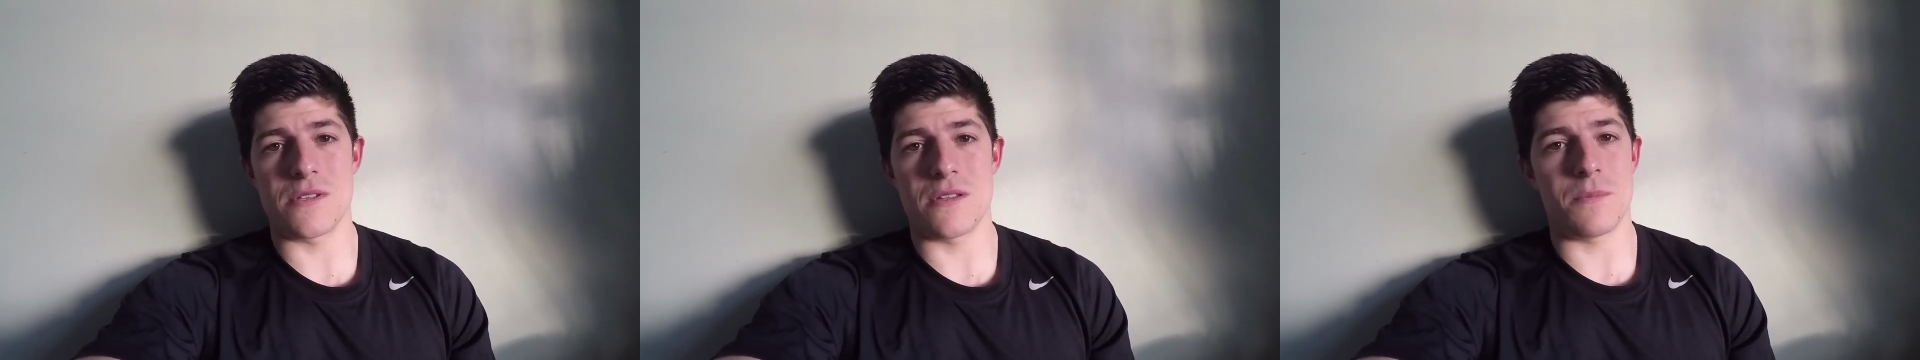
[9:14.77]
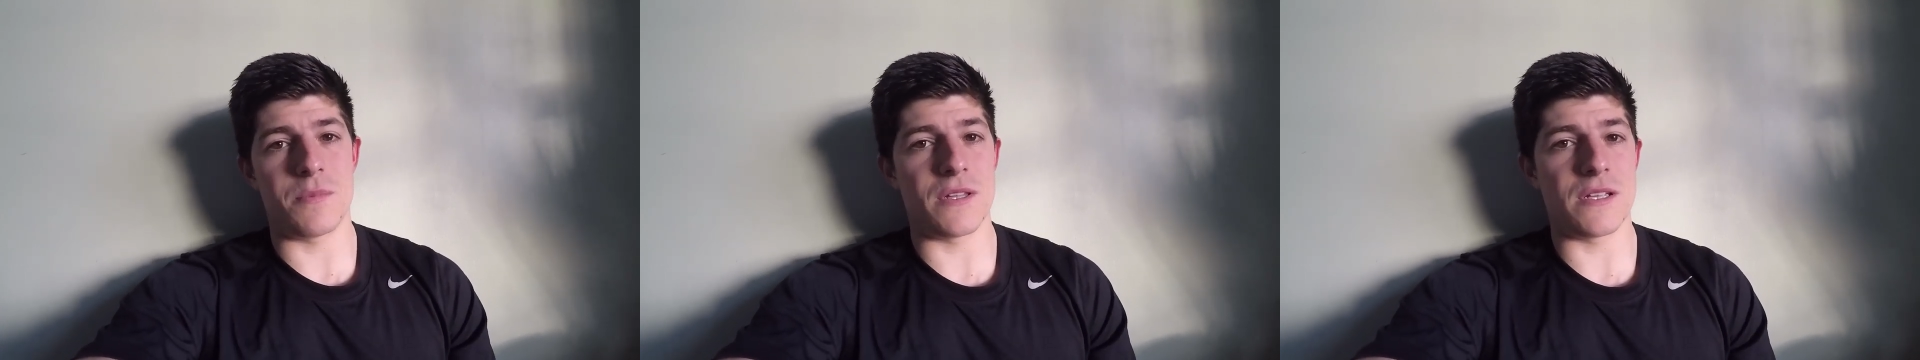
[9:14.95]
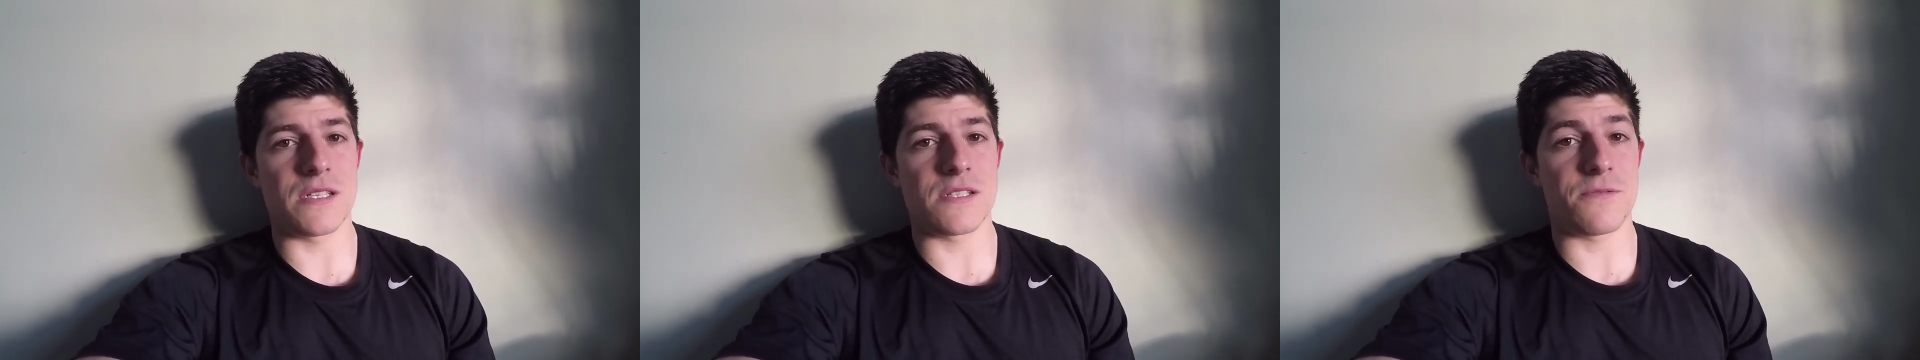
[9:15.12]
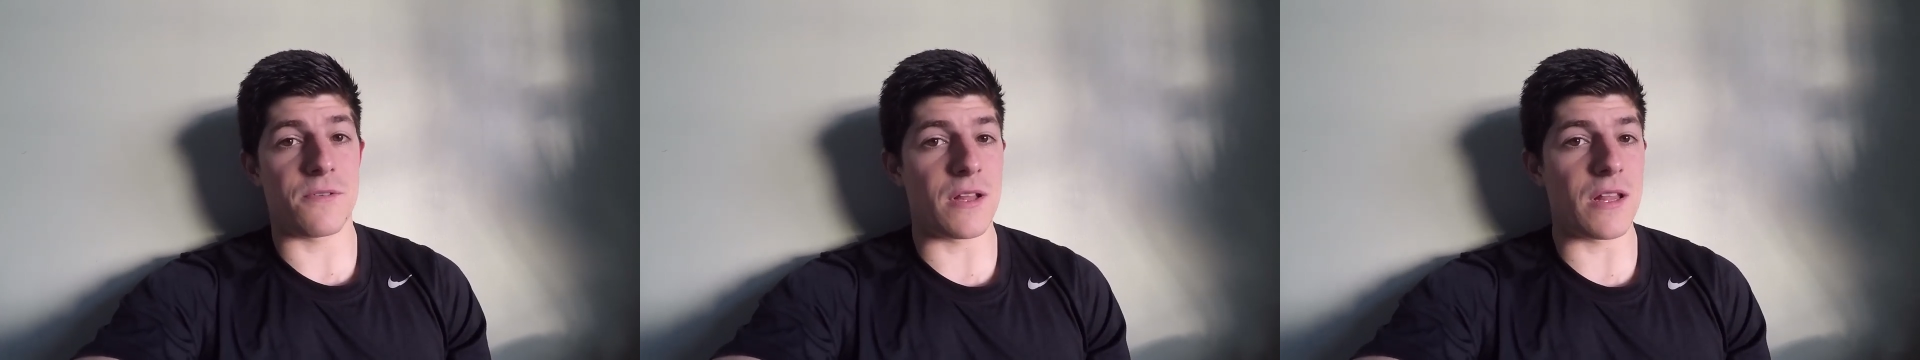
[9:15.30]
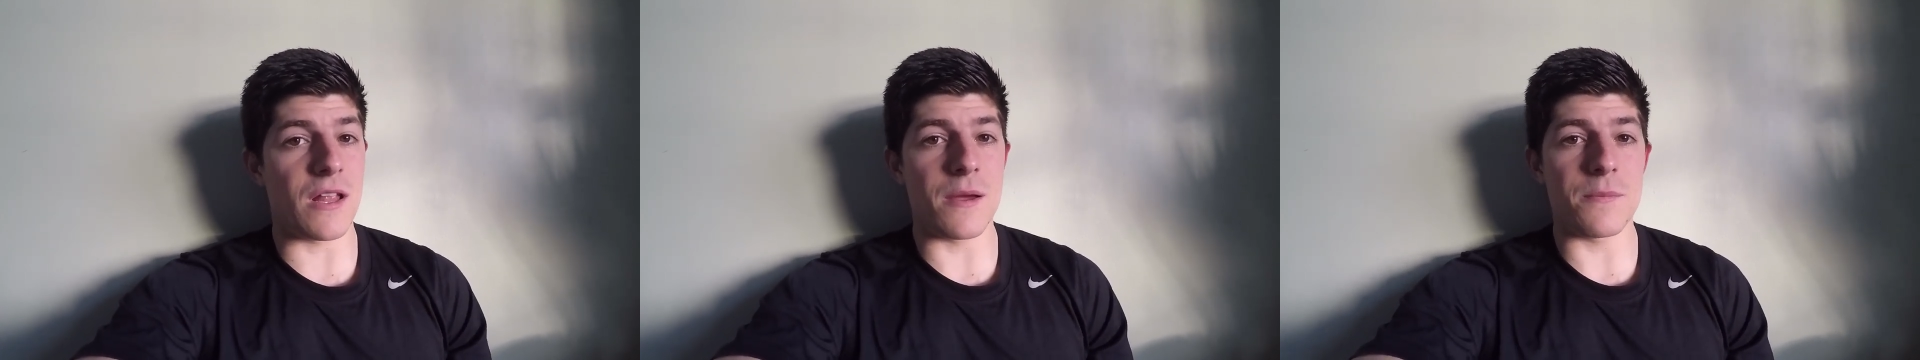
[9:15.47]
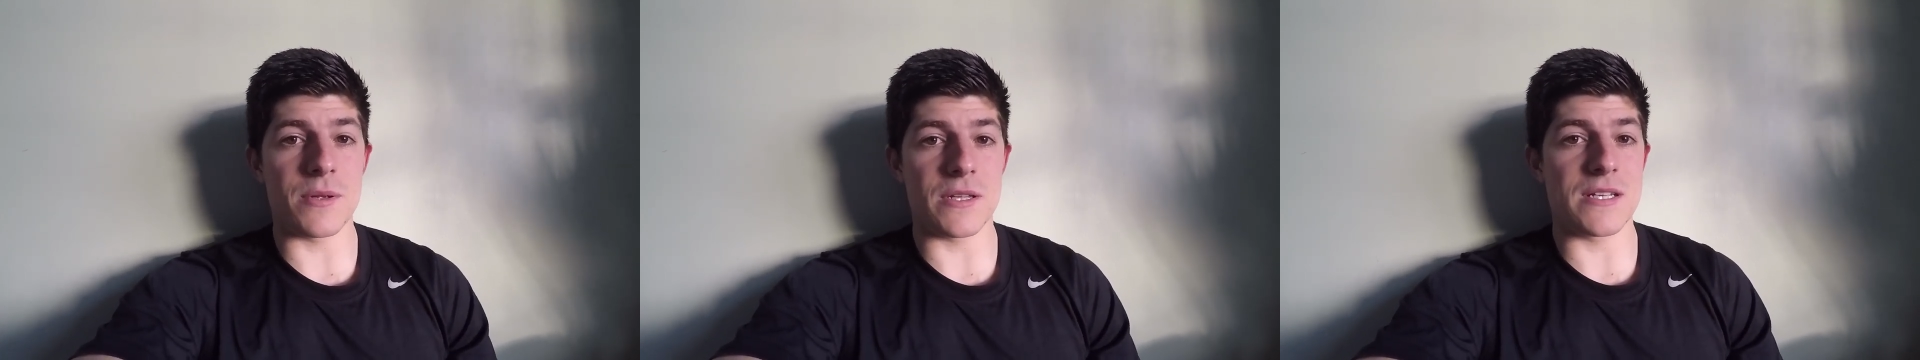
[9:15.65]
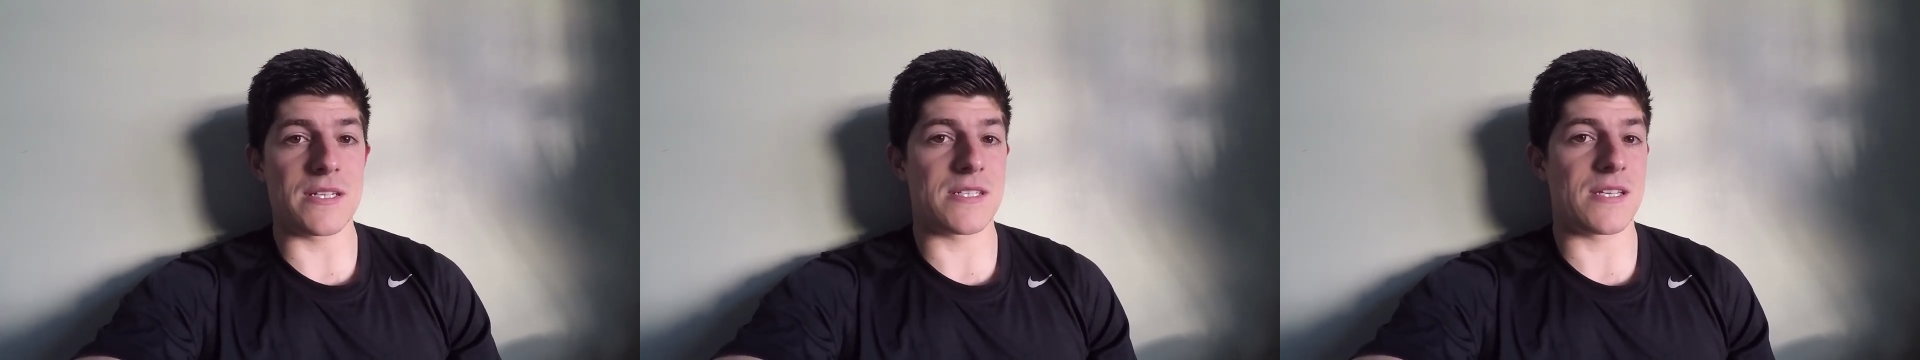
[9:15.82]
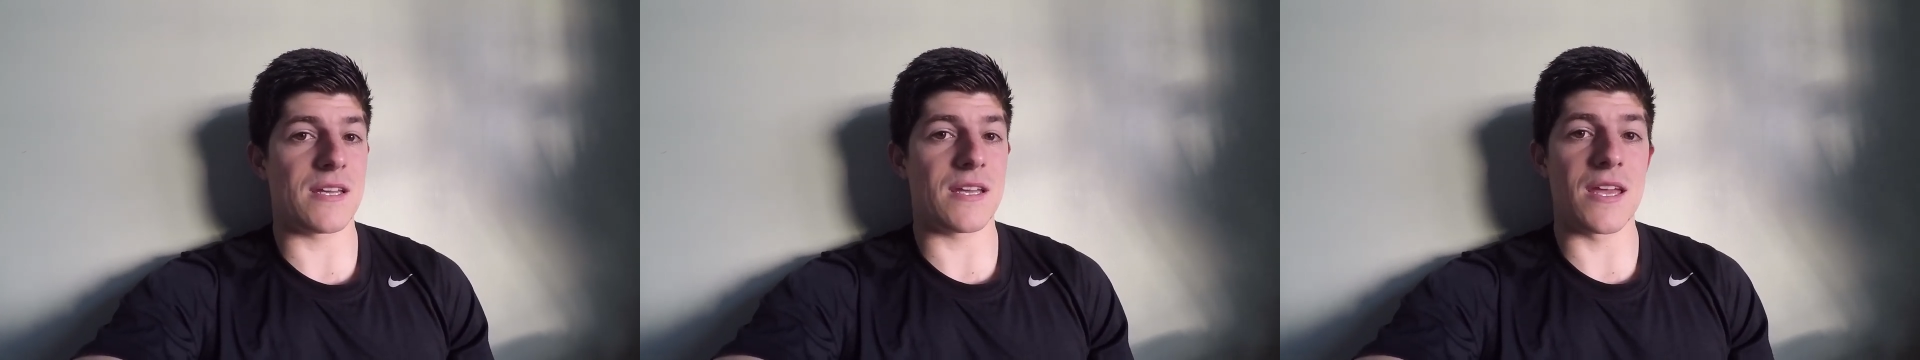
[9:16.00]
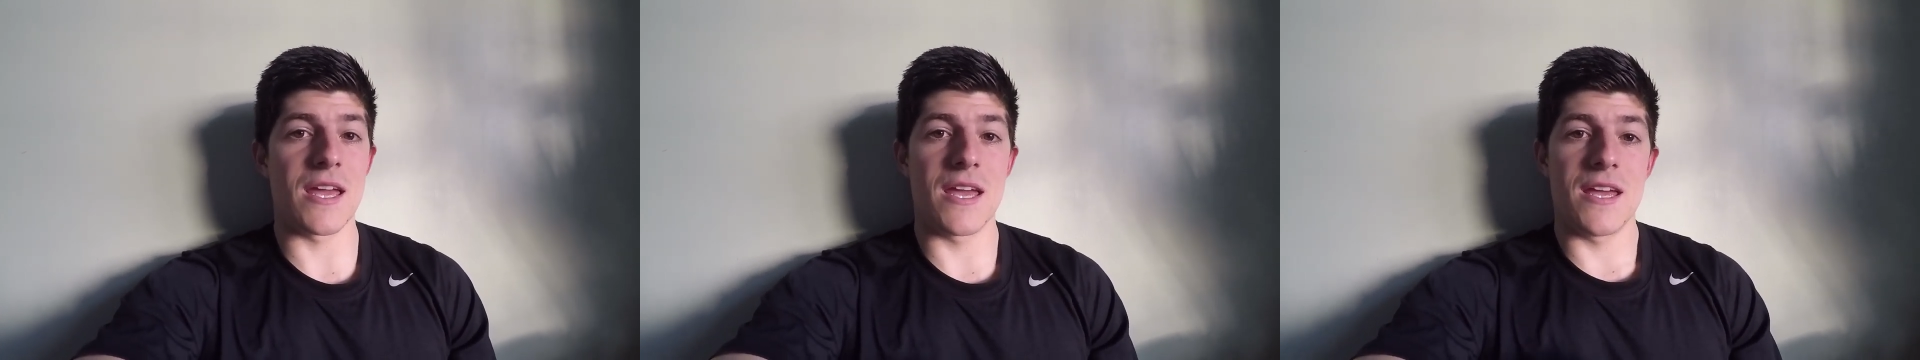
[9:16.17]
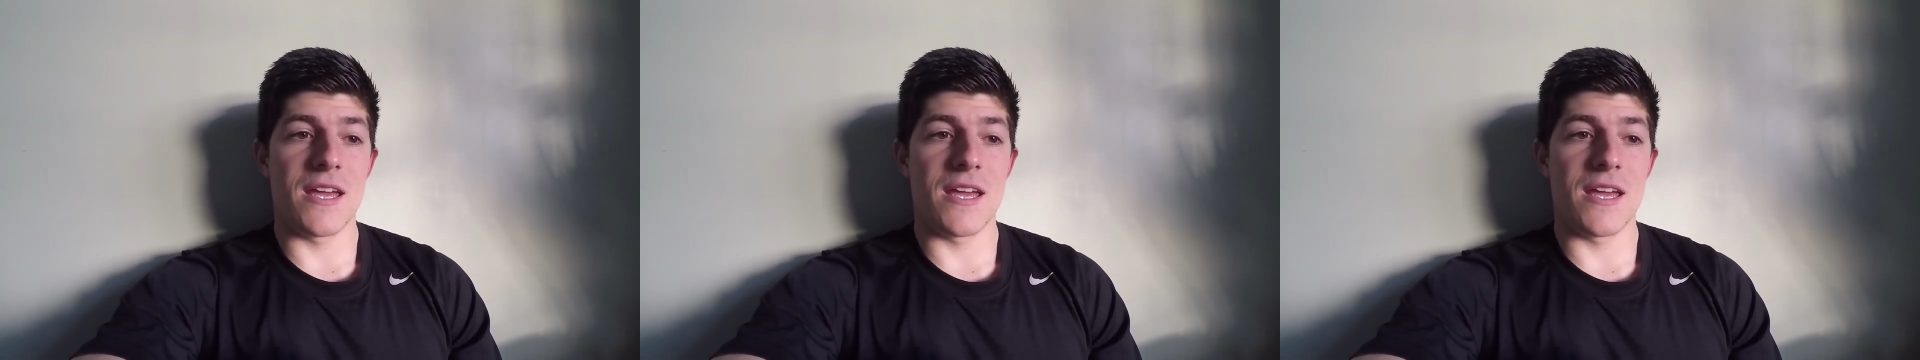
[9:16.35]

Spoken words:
in the police. Frontline policing